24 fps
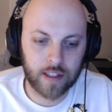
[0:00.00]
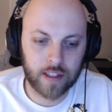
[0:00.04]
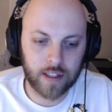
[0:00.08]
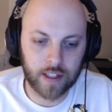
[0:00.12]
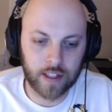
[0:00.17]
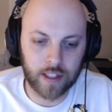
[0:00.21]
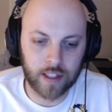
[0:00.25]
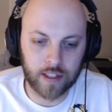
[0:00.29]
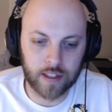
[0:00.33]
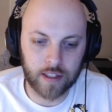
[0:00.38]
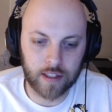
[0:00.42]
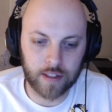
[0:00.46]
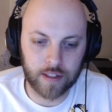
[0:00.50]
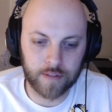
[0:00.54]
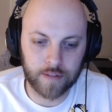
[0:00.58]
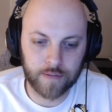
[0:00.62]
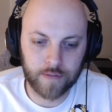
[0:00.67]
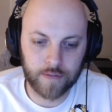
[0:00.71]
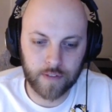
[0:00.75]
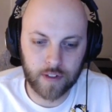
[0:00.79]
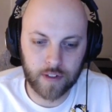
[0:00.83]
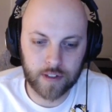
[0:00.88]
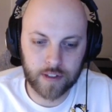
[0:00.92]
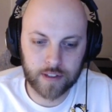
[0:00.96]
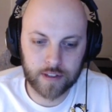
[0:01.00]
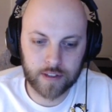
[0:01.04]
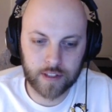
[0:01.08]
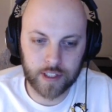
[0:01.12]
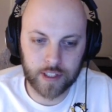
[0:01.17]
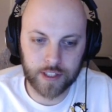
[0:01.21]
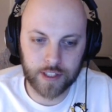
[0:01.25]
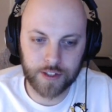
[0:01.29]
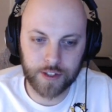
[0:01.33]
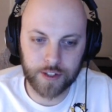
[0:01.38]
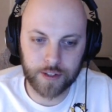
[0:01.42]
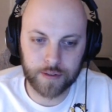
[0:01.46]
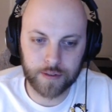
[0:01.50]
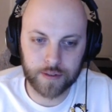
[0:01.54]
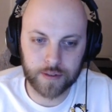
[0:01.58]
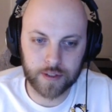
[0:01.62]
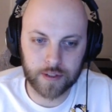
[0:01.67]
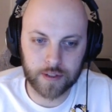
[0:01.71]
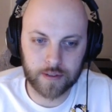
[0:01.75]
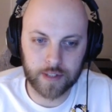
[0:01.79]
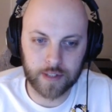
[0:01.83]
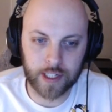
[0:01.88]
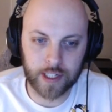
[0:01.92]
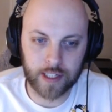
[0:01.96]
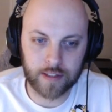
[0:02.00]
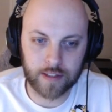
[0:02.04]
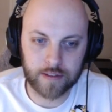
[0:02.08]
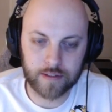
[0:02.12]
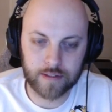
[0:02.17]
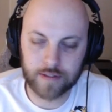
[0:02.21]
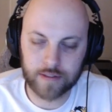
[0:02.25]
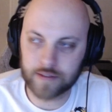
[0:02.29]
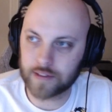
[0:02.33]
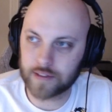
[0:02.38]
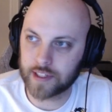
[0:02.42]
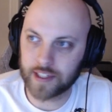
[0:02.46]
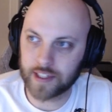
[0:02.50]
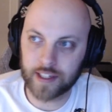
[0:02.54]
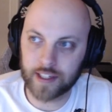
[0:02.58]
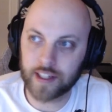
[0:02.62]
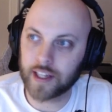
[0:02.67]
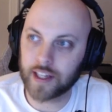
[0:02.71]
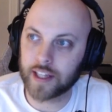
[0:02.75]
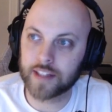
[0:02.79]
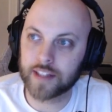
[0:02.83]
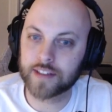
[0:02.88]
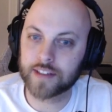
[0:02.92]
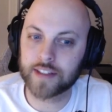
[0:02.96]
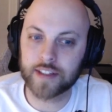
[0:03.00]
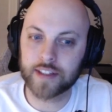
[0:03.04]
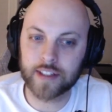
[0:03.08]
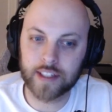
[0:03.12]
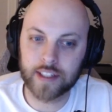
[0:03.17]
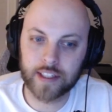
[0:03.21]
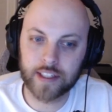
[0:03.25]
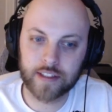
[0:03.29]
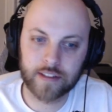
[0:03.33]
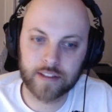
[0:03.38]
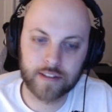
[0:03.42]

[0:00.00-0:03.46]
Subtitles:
The first issue sold out like instantly.